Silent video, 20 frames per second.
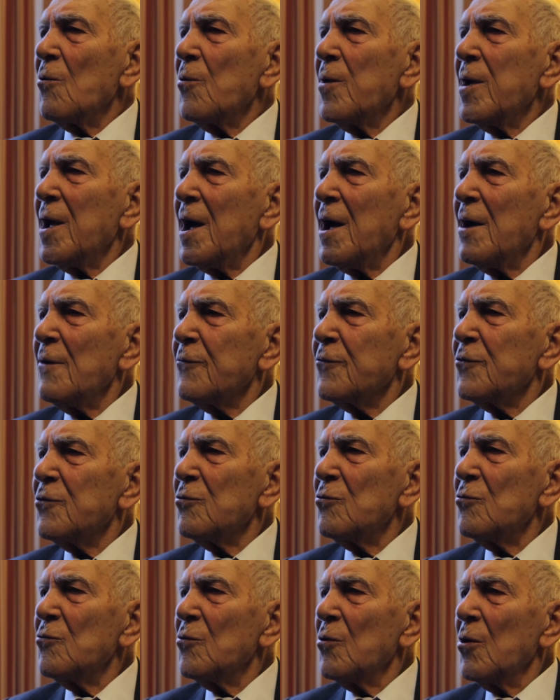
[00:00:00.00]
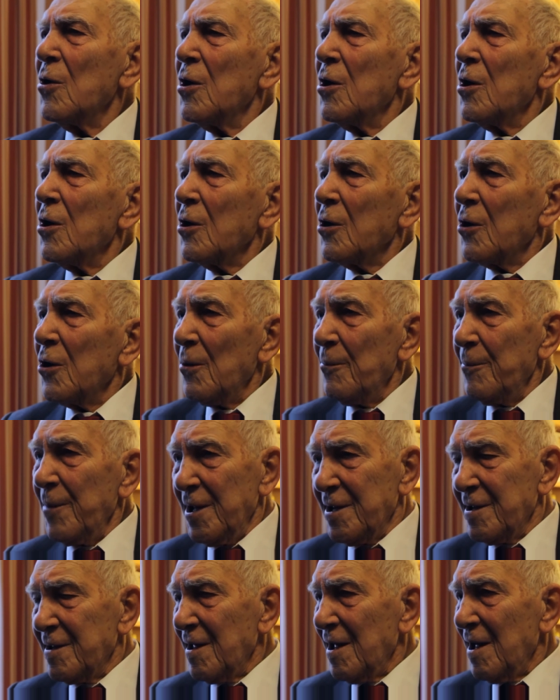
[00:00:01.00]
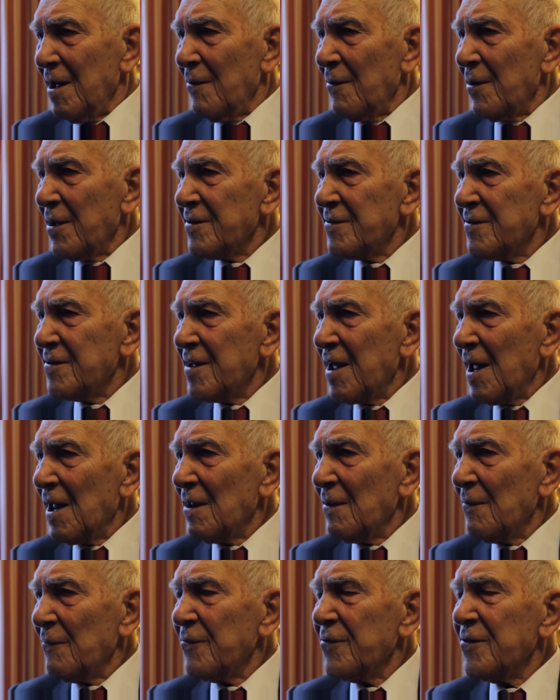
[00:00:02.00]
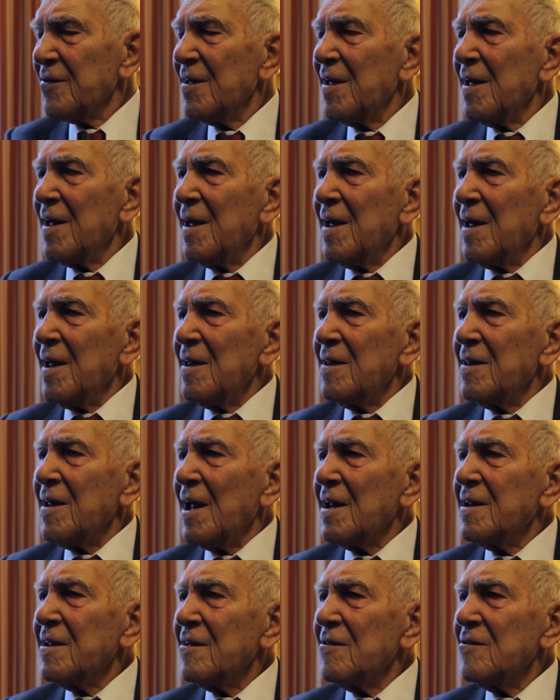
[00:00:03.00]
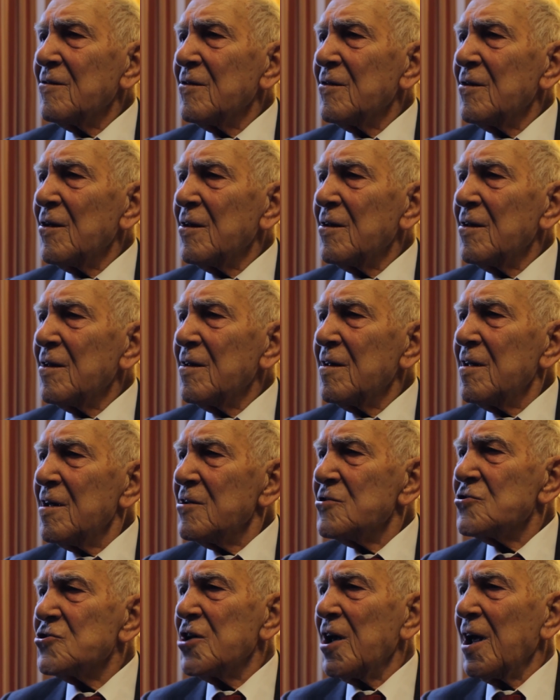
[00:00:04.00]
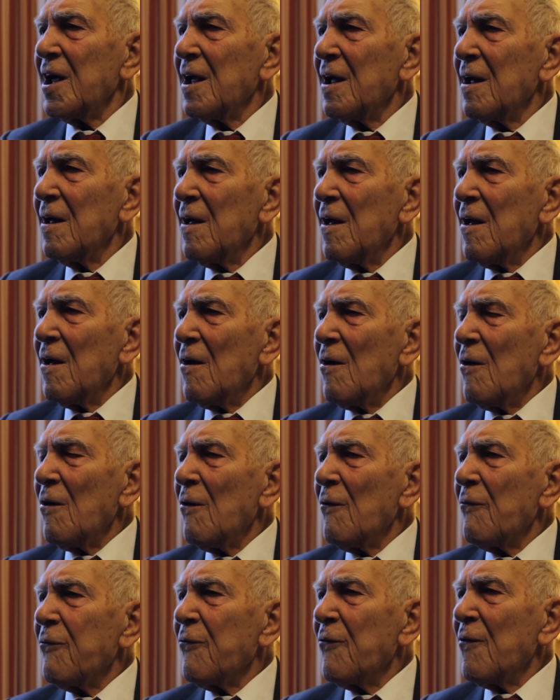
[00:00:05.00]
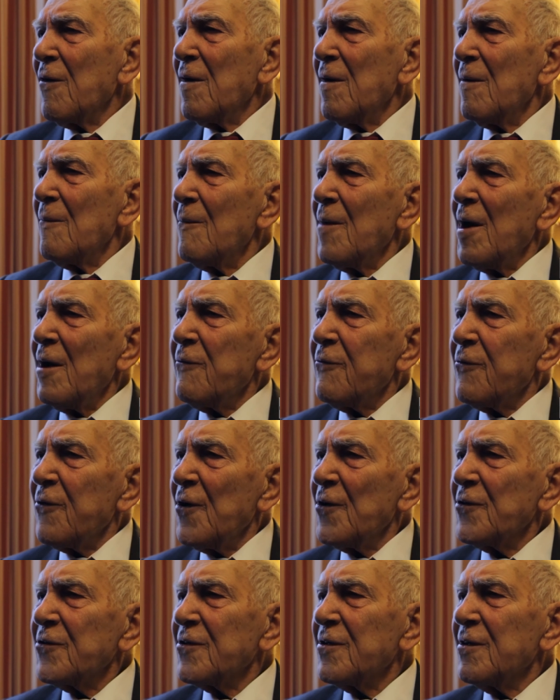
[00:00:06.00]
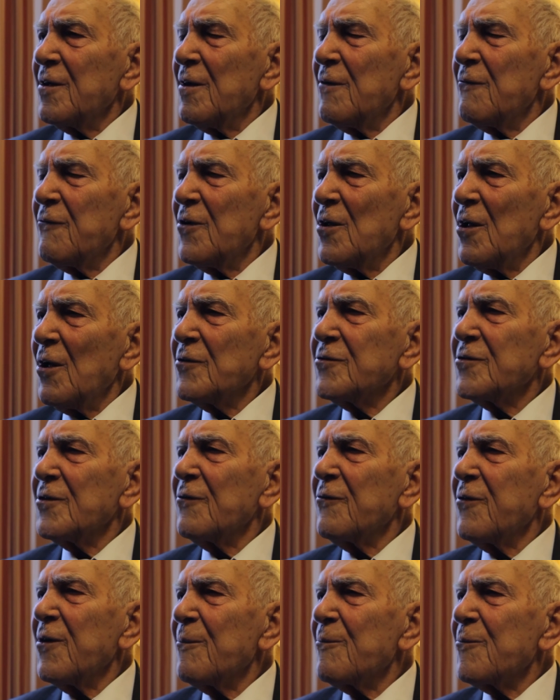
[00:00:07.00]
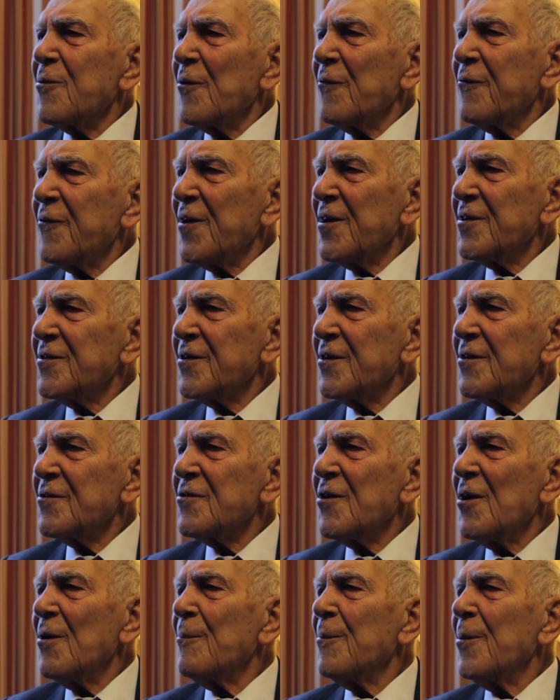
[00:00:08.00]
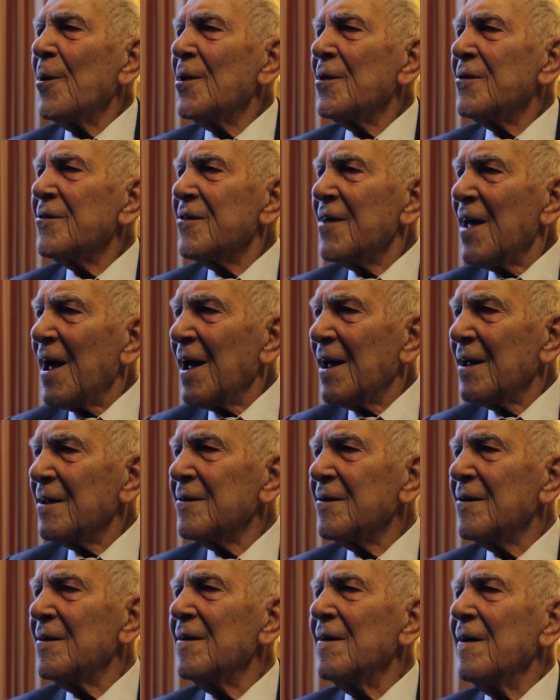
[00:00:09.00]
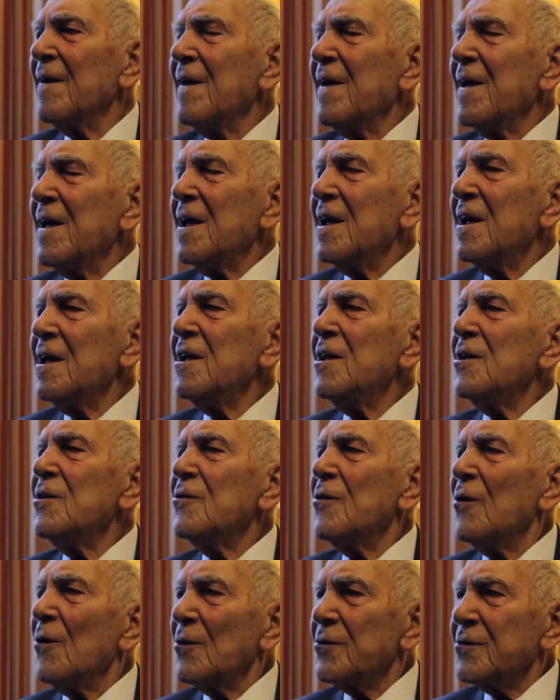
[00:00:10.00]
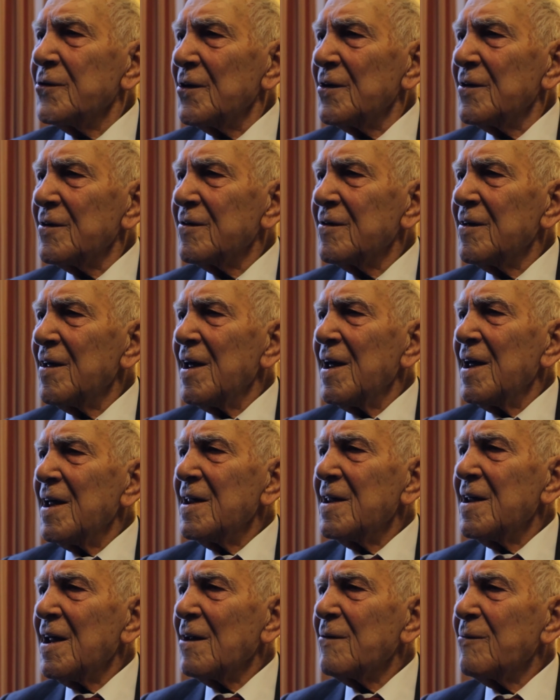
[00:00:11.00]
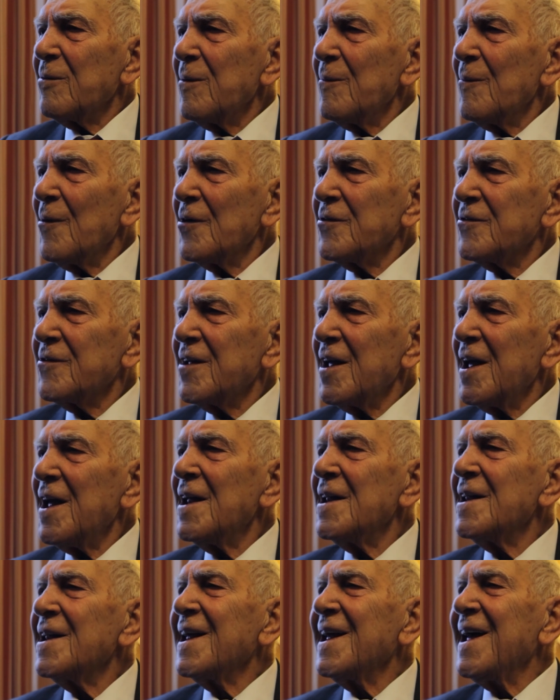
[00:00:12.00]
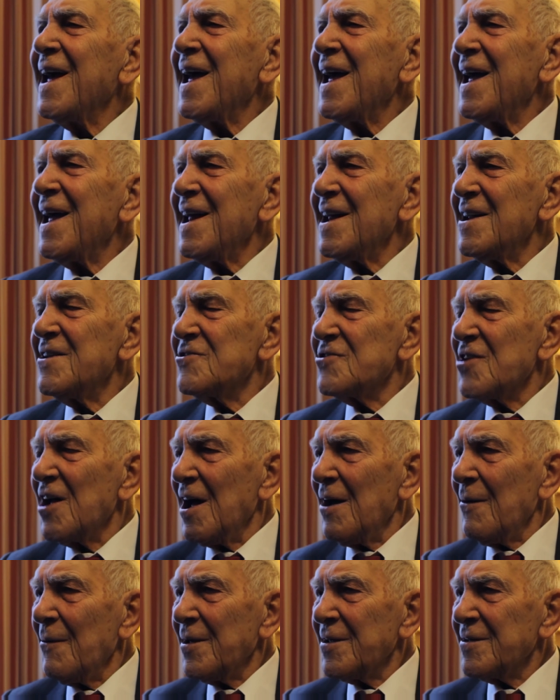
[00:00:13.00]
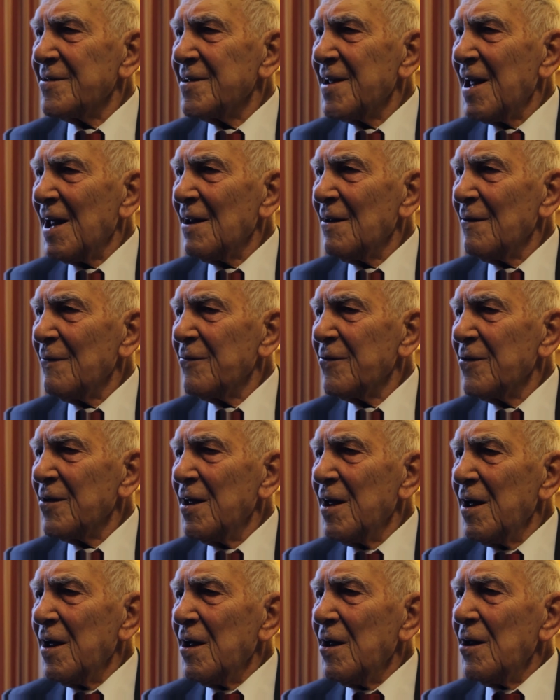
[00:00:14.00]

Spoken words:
we have to commit ourselves. That is the teaching of my first philosophy professor, Jean-Paul Sartre. He taught us that we must engage ourselves,